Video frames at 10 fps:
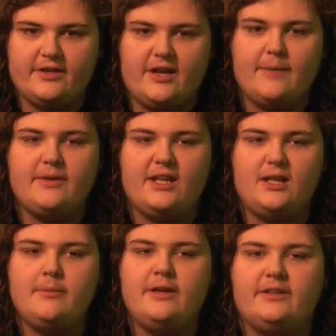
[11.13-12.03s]
I'm
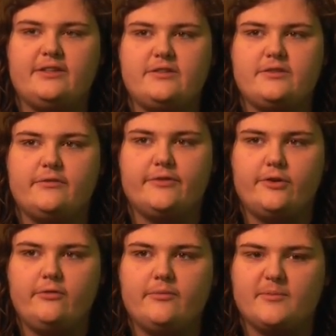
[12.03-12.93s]
Caleb, and this is your
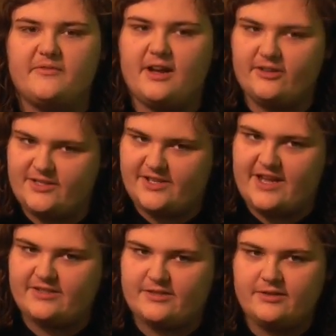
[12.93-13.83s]
view from the Falcon's
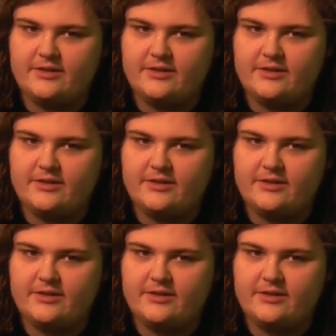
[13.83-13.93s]
Nest.